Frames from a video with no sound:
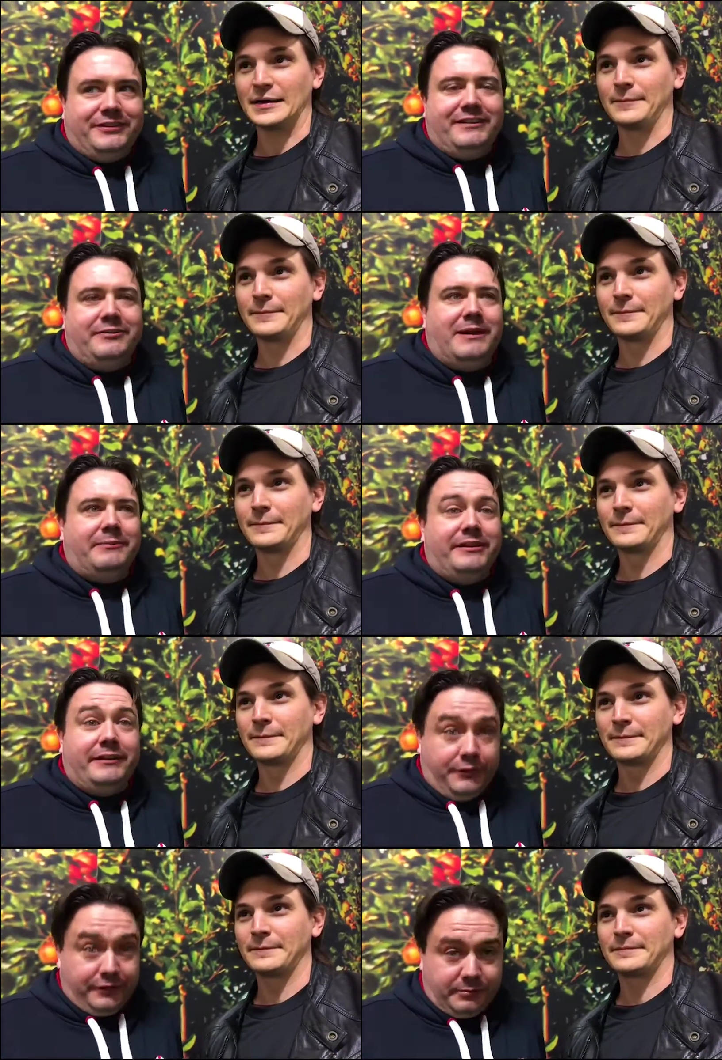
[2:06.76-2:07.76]
Speaker 1: Shandon
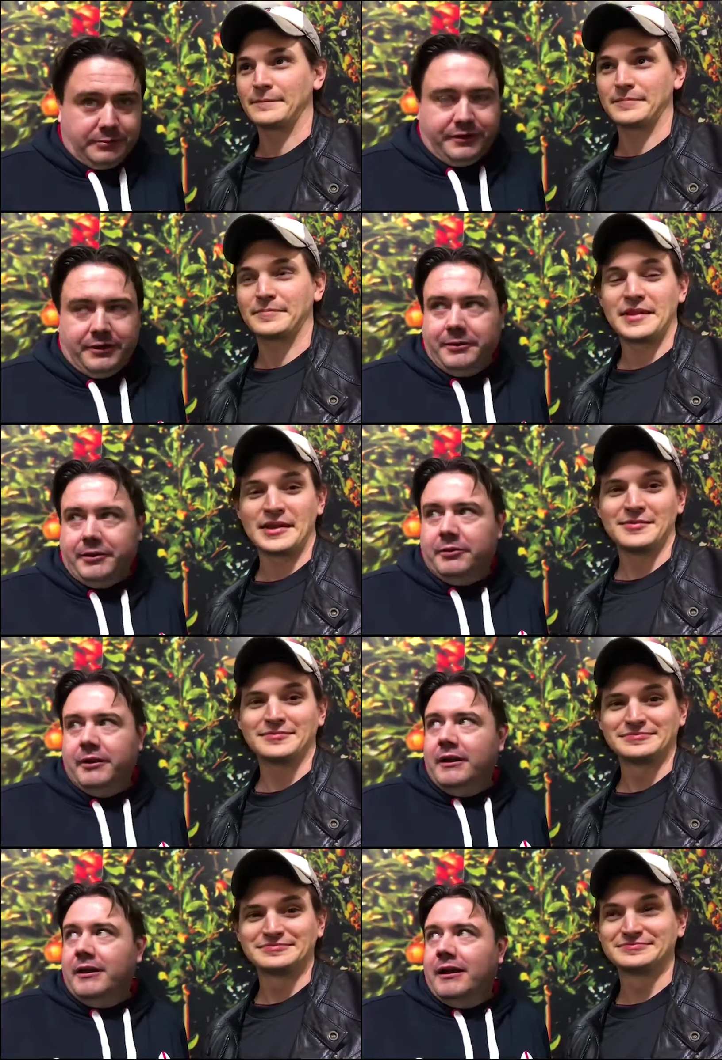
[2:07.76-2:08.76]
Baptiste. First one was an own yeah.
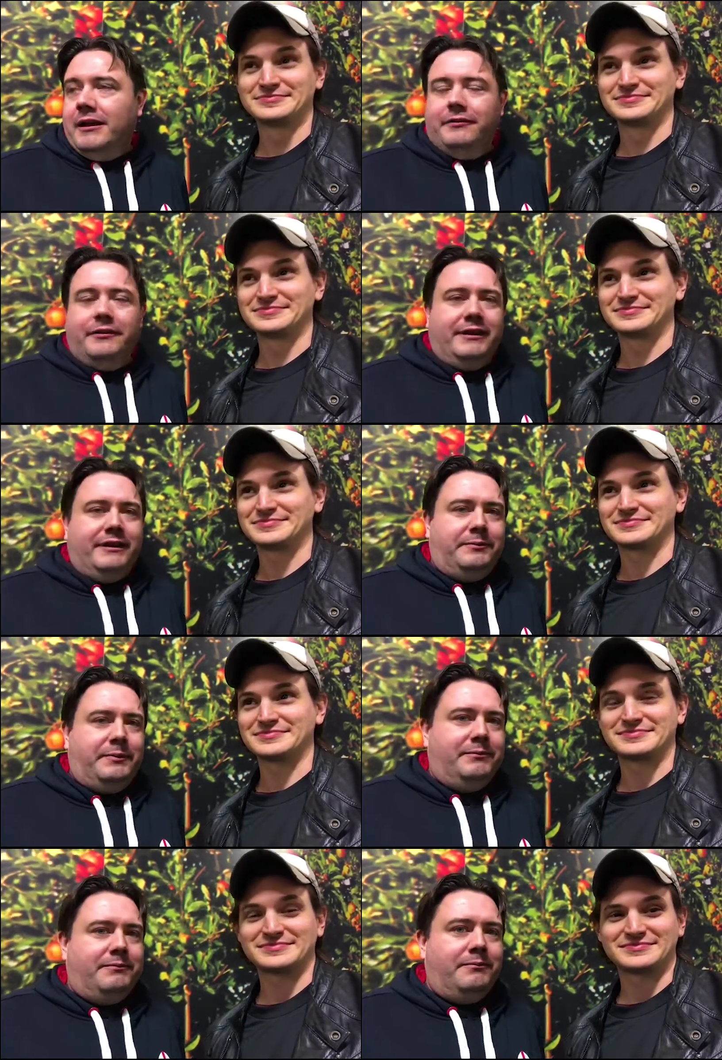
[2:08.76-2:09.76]
goal. Other than that, it's
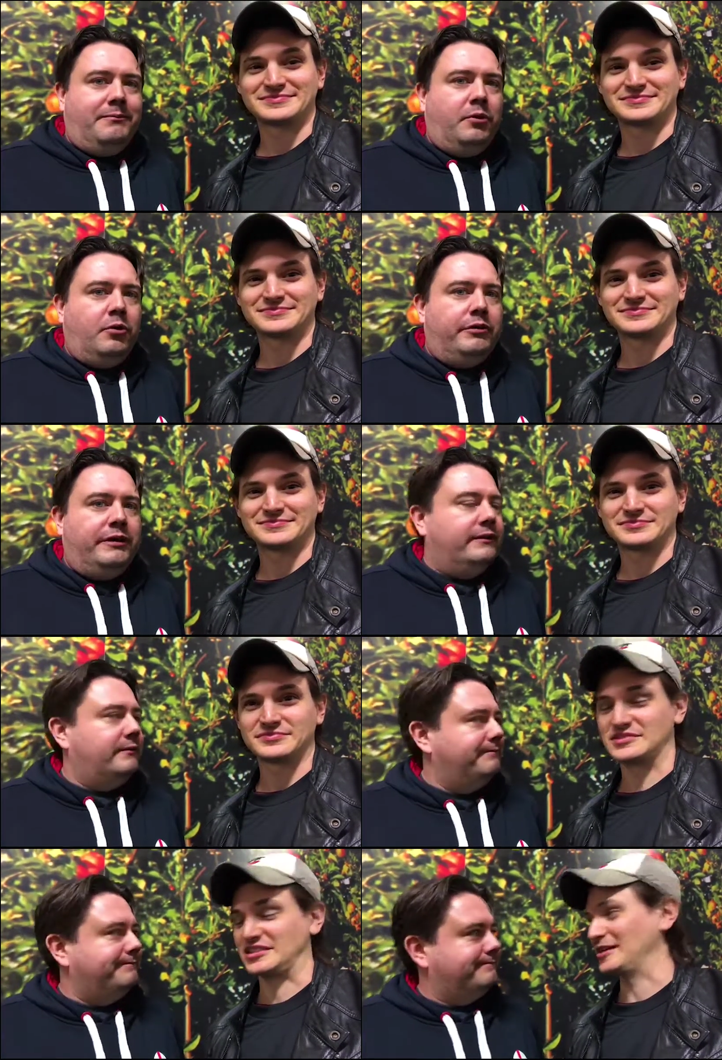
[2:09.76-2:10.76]
been boring.
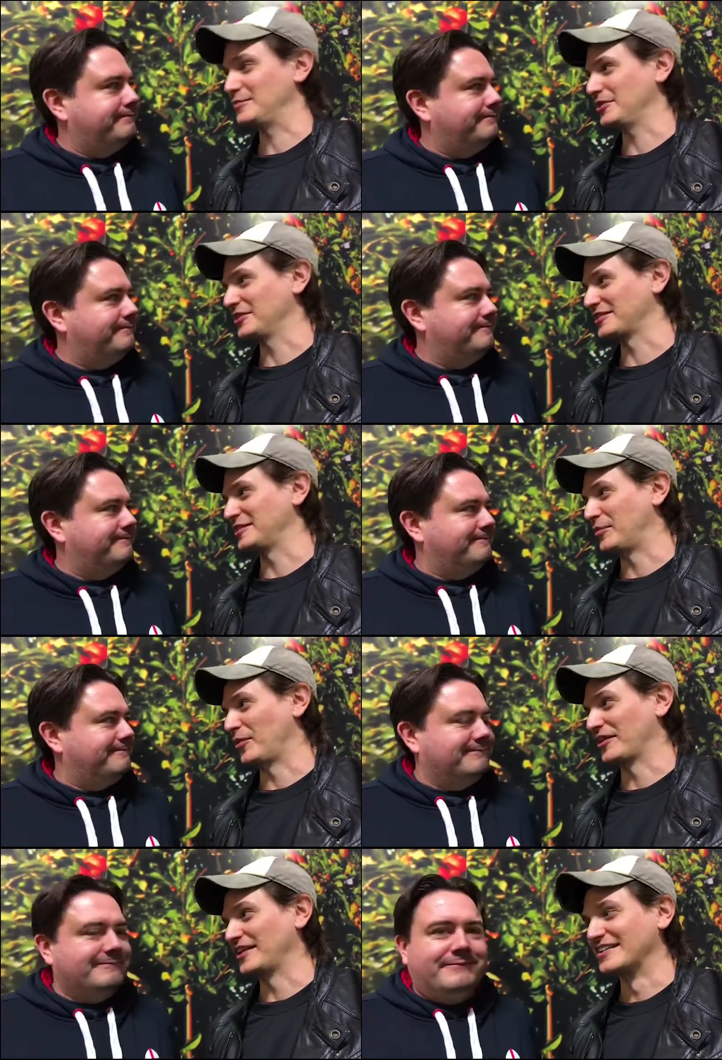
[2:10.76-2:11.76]
I
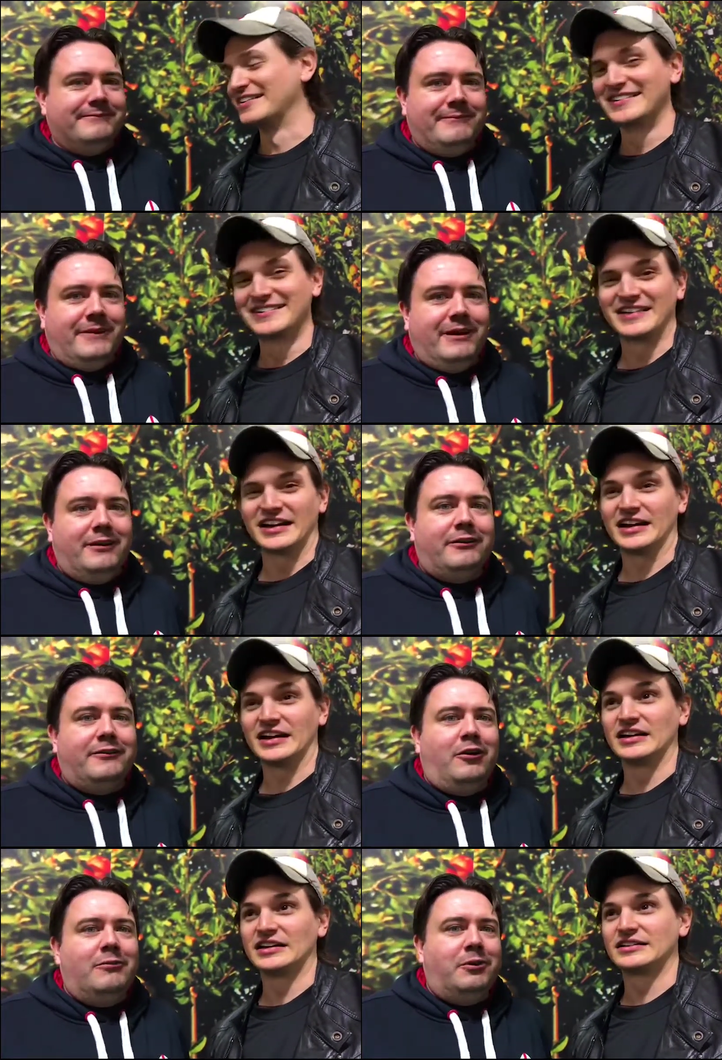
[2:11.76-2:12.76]
boring. A lot
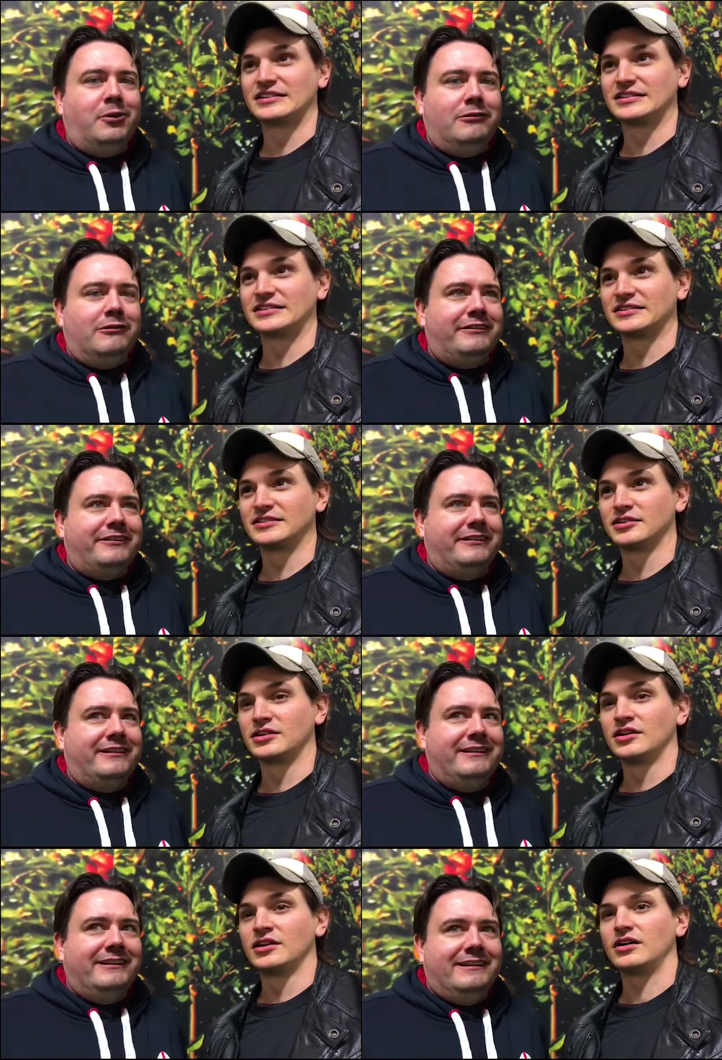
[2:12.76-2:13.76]
of uh, long
Speaker 2: balls.
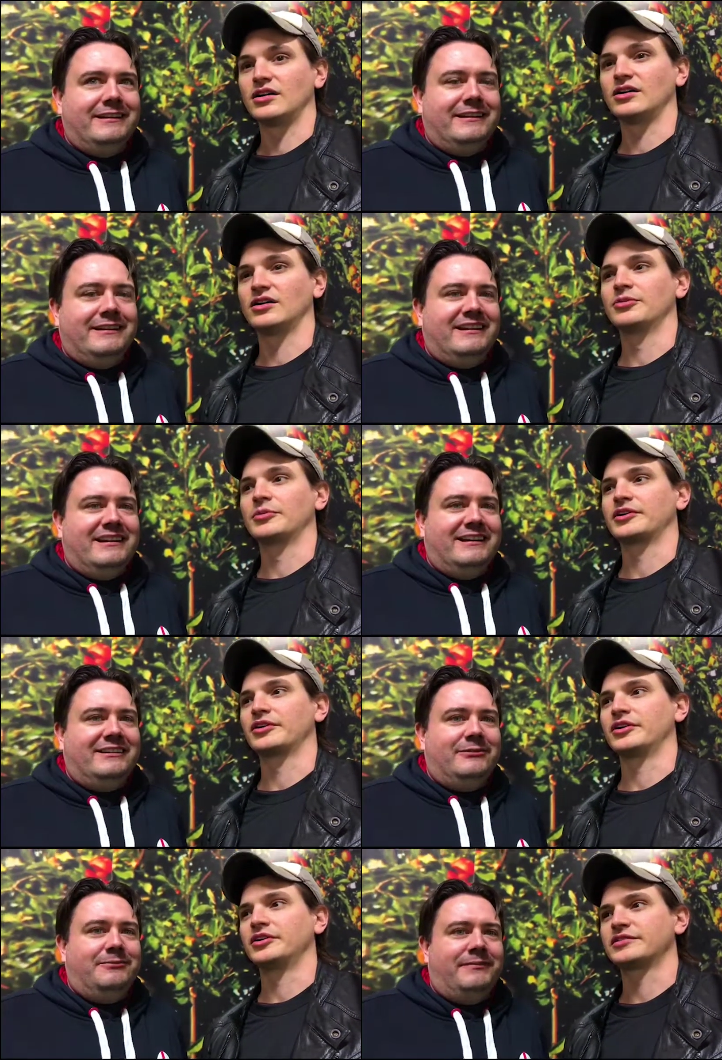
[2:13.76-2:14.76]
Oh my um,
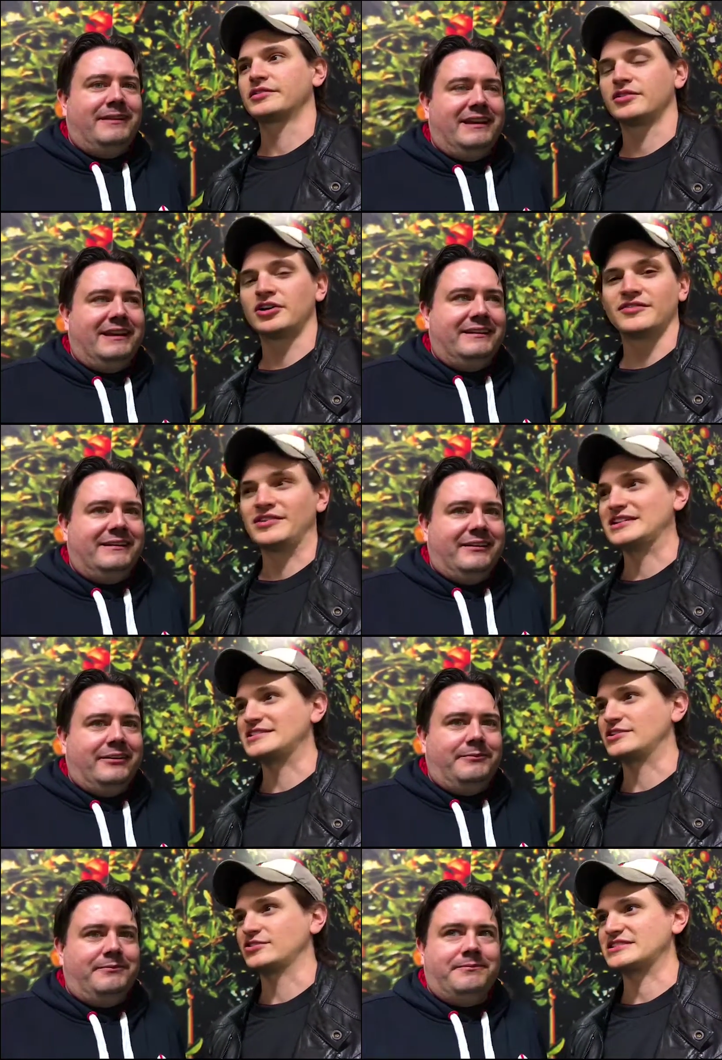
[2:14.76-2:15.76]
god. a lot of
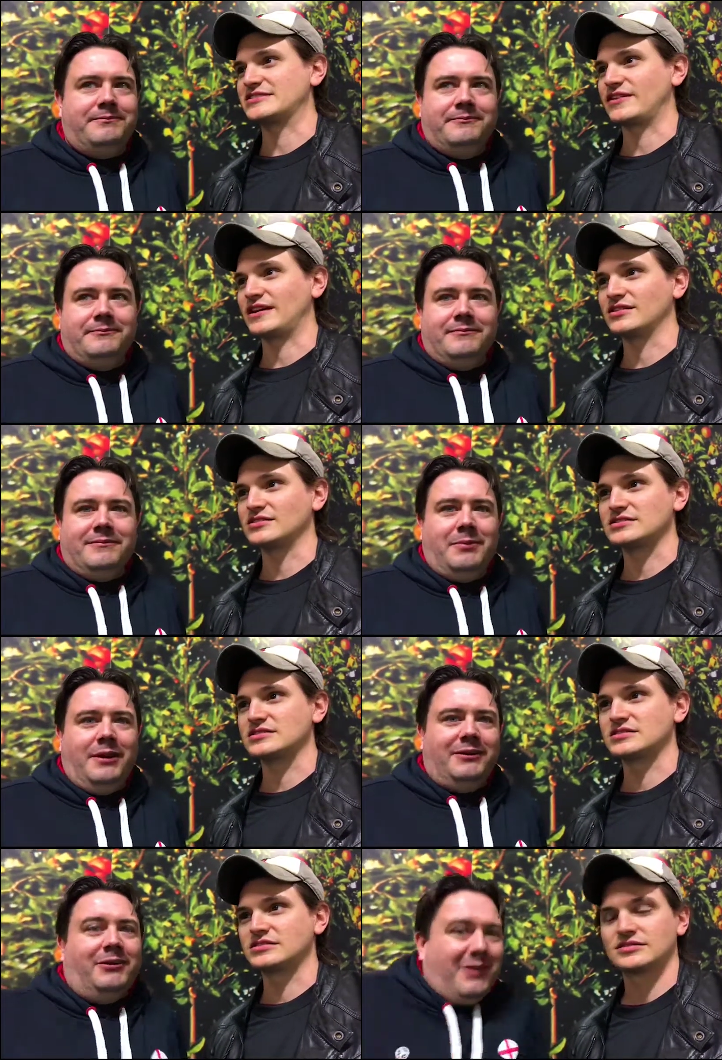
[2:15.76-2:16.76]
nitty um, gritty fouls.
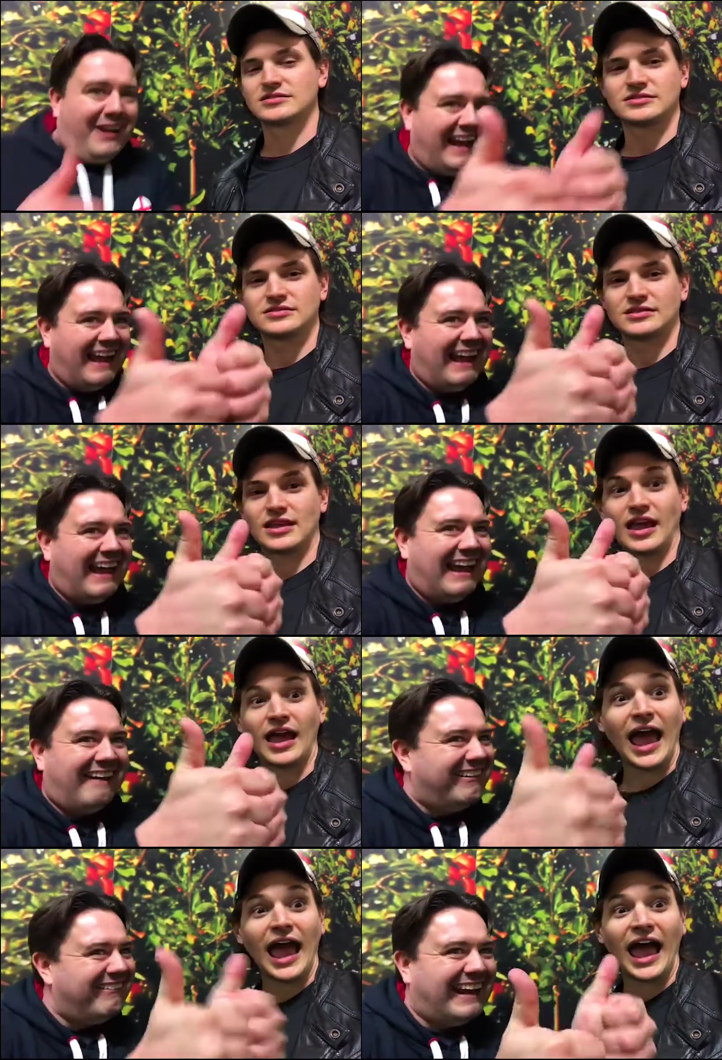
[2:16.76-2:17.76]
But
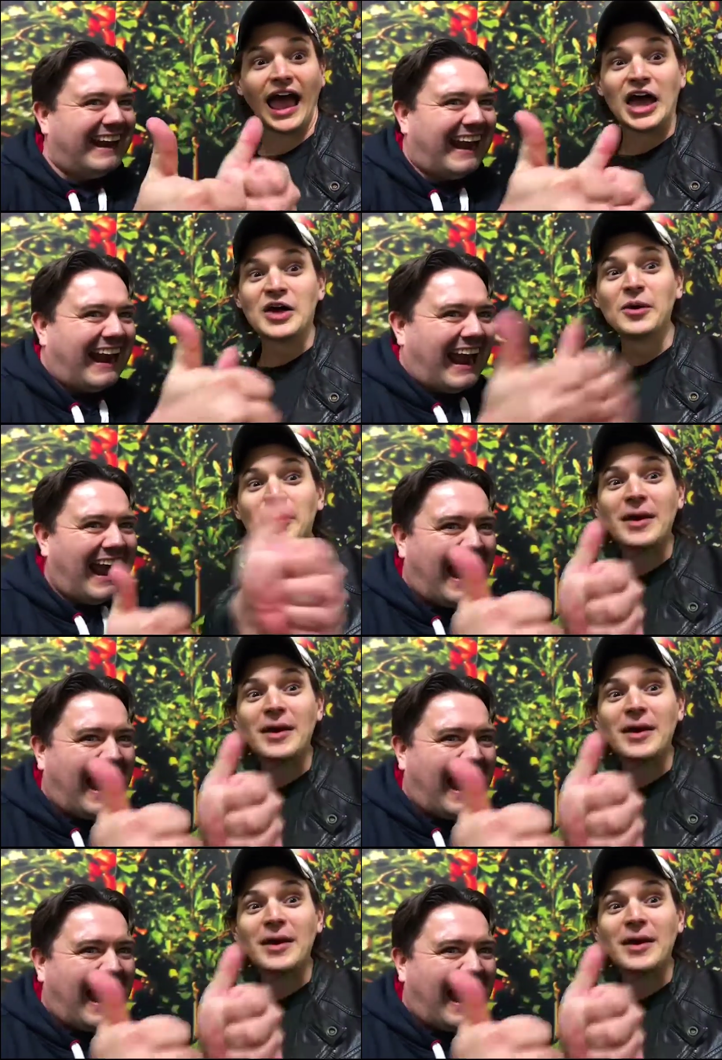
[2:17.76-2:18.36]
we're winning. We're